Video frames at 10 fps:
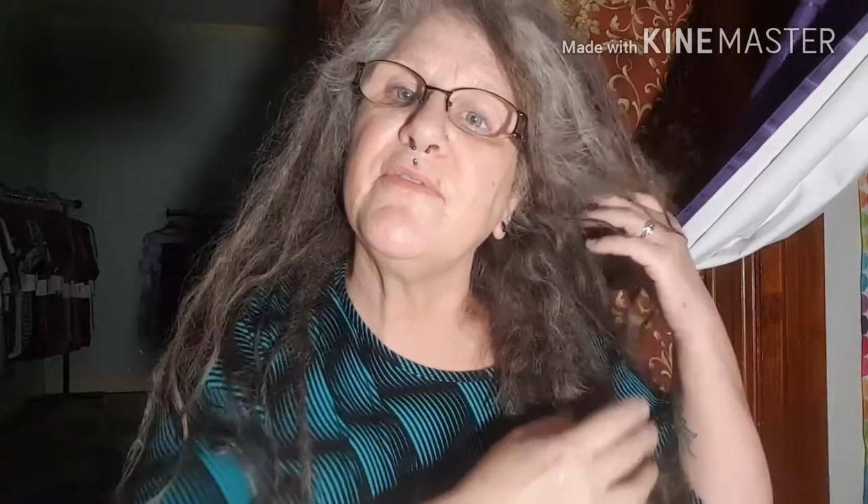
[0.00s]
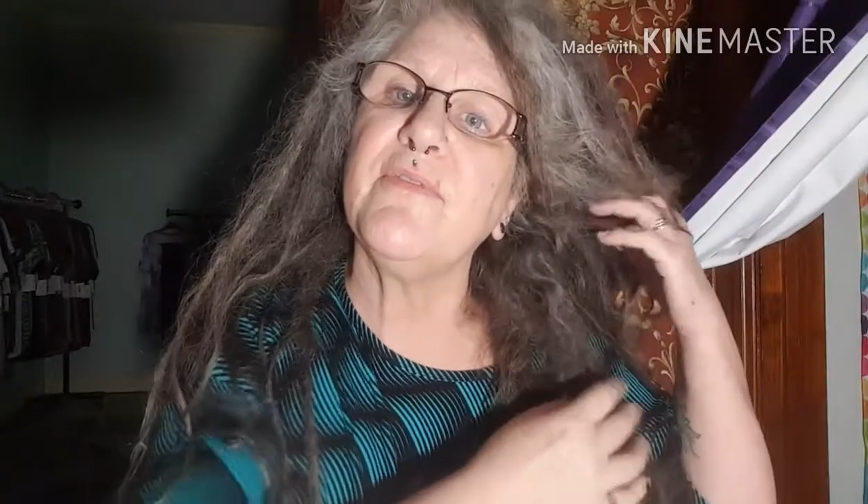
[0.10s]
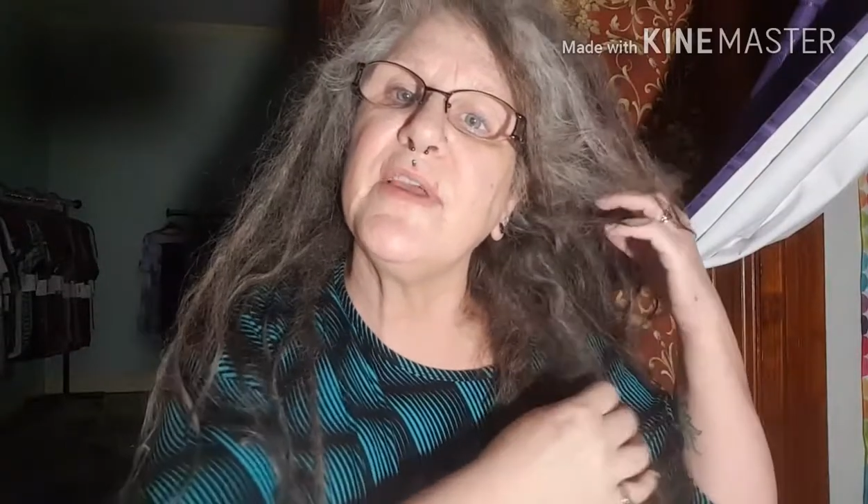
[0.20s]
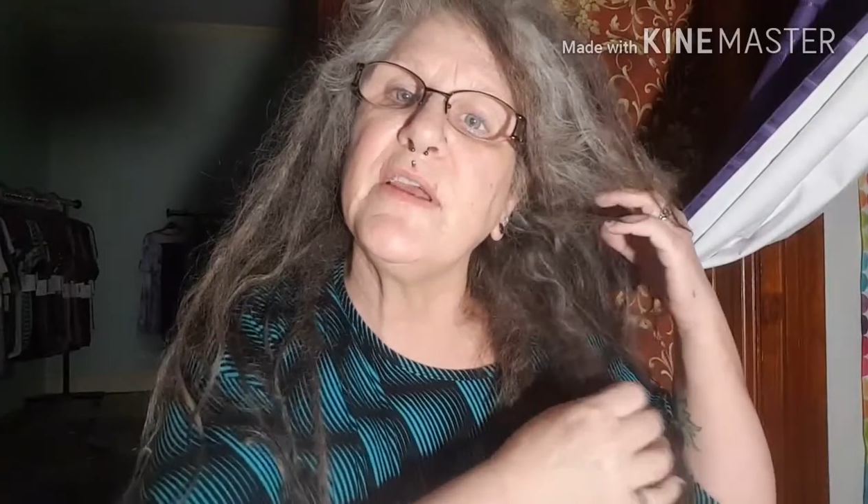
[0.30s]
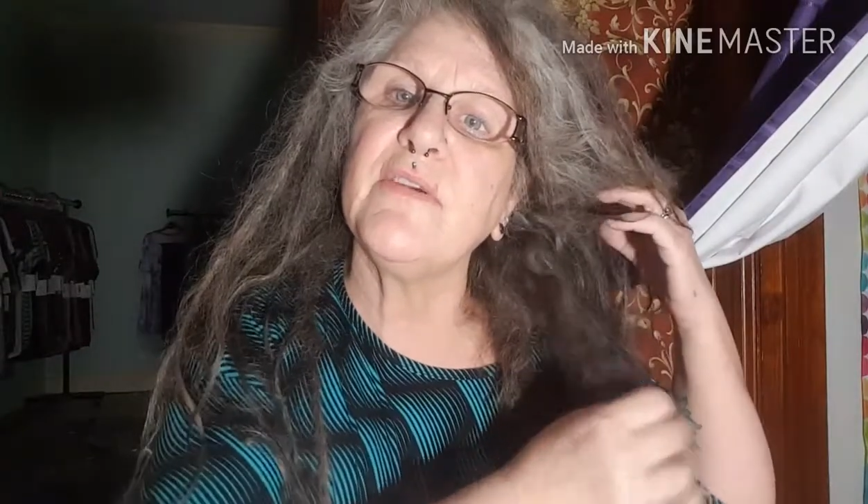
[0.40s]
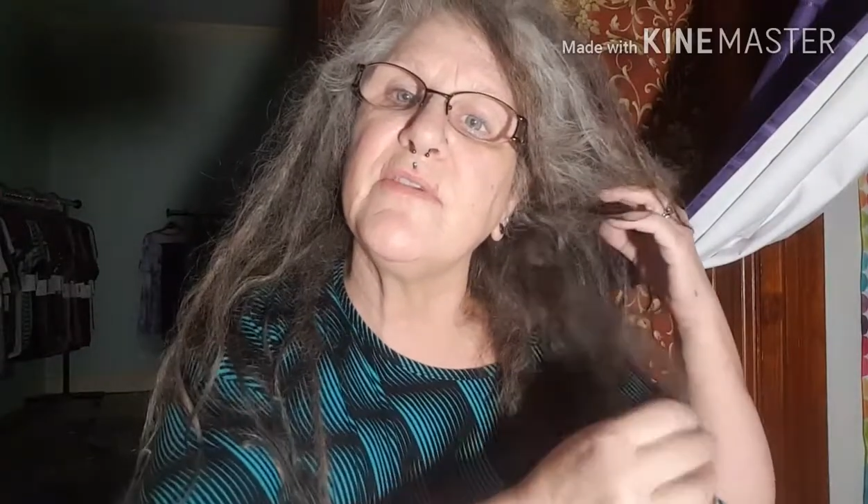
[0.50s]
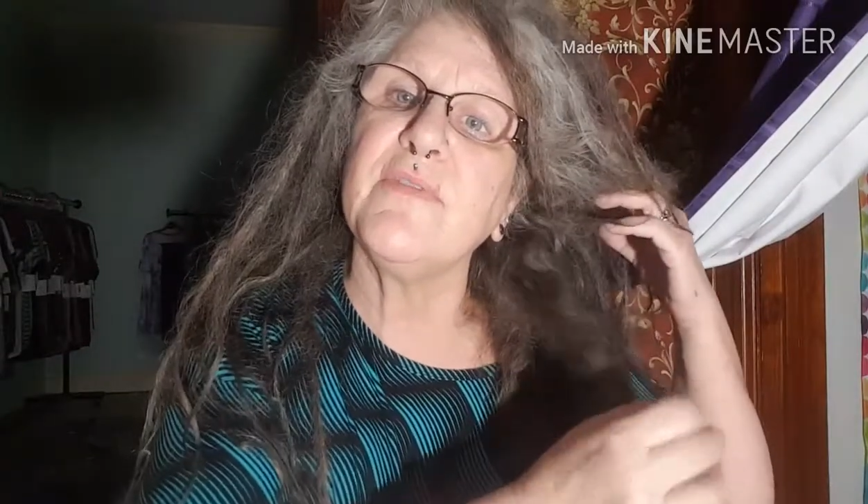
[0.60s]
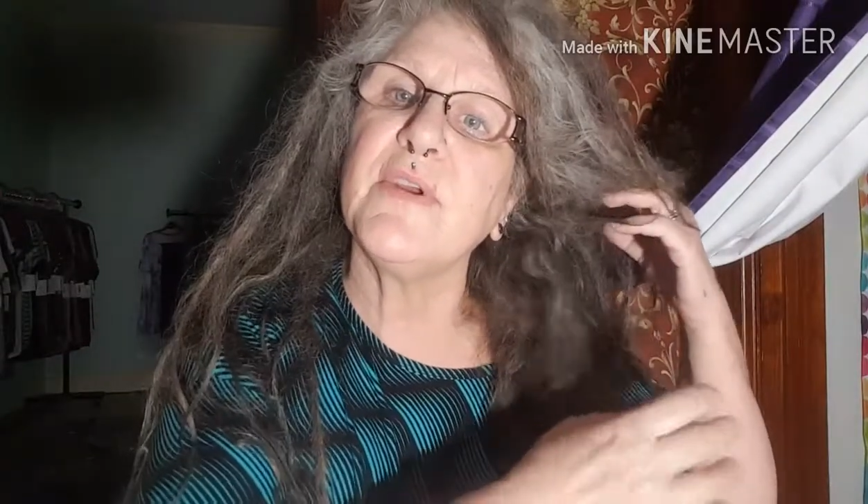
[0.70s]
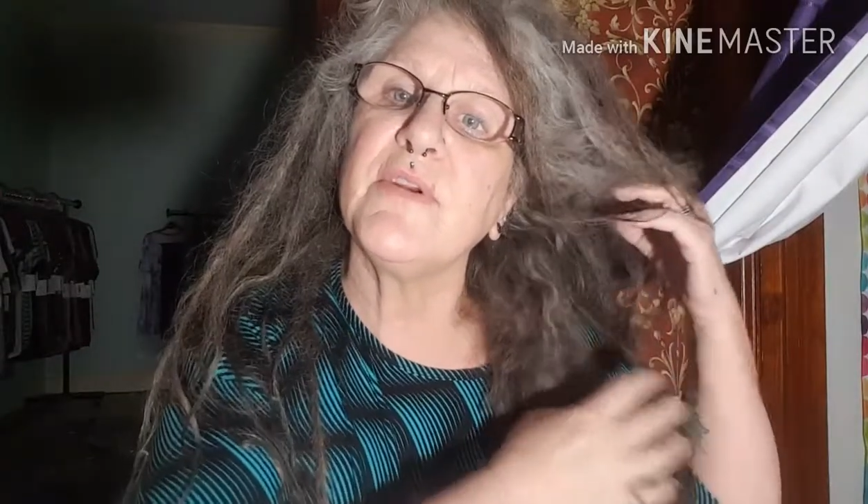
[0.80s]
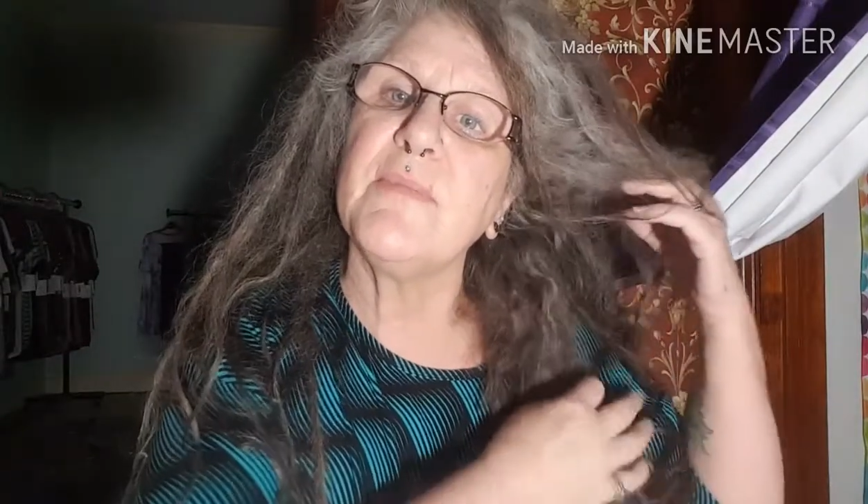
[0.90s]
very,
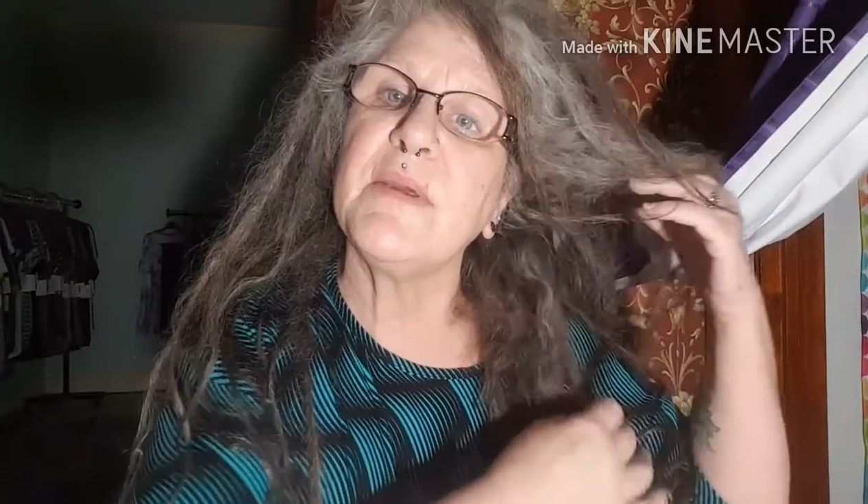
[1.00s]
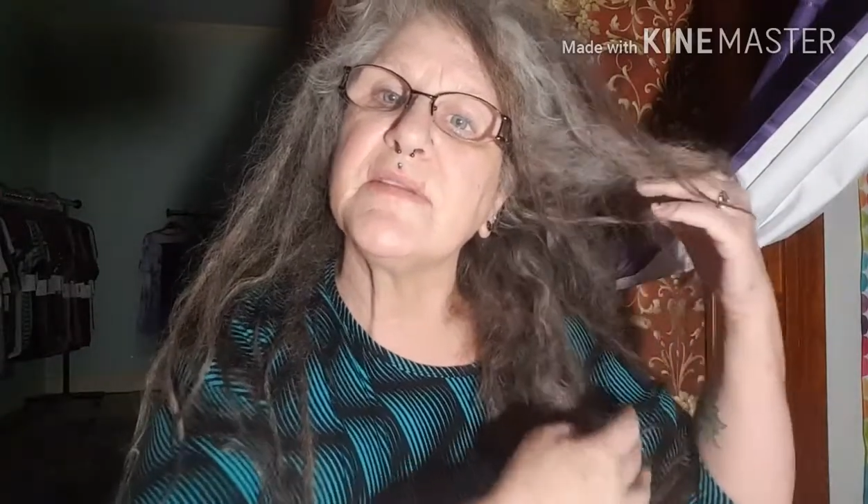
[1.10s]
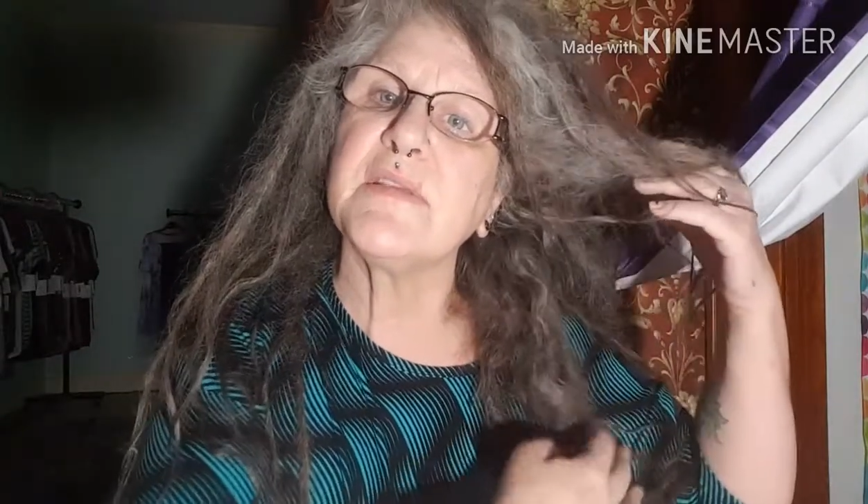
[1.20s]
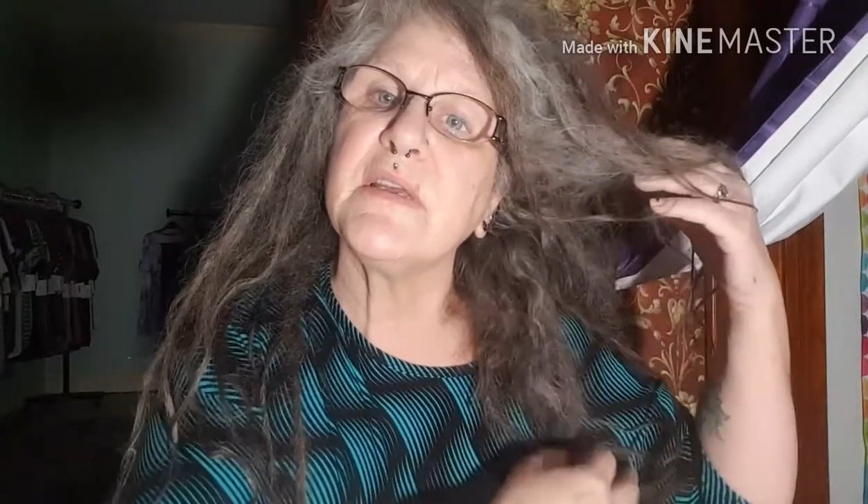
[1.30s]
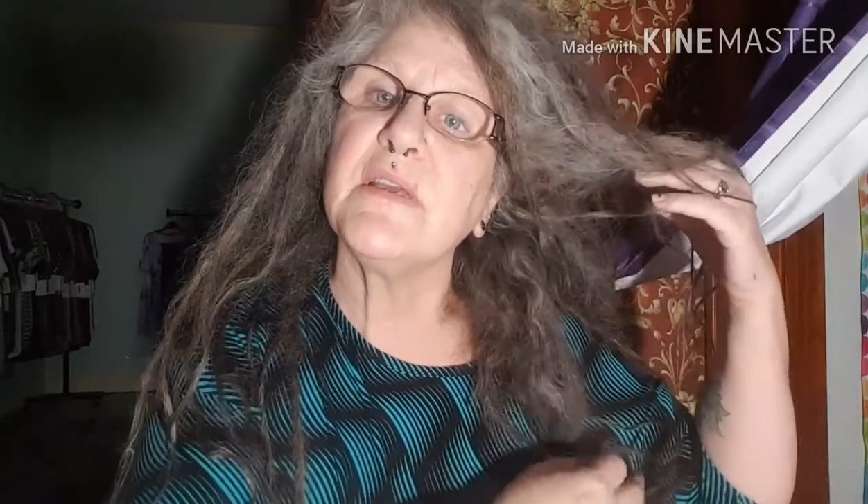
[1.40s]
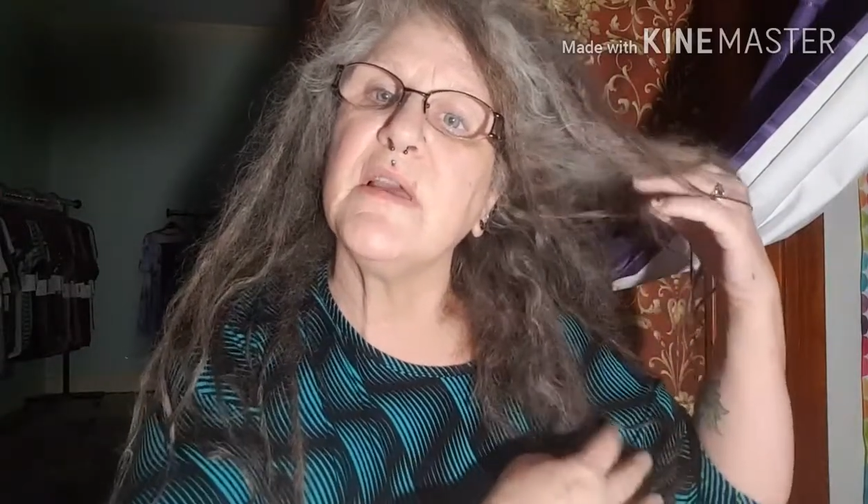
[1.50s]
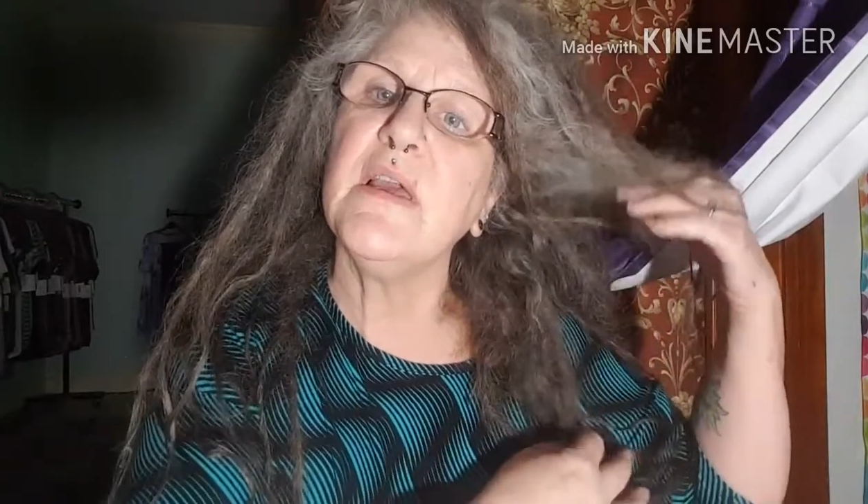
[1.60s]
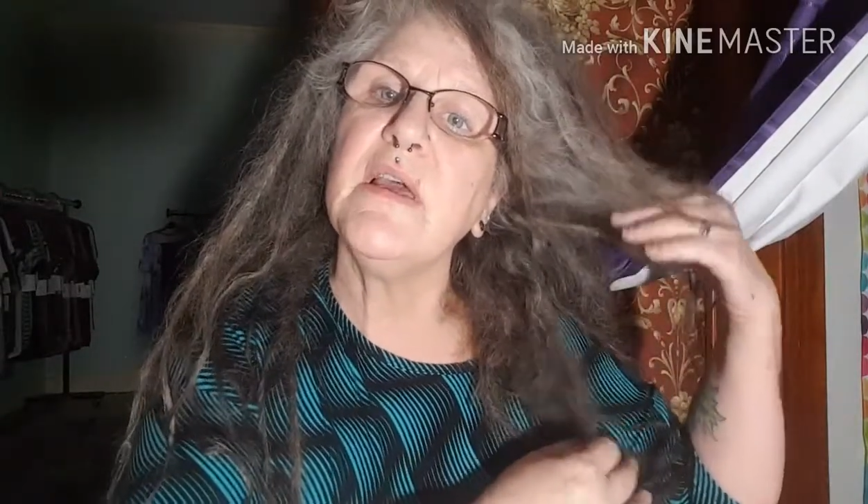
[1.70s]
very messy.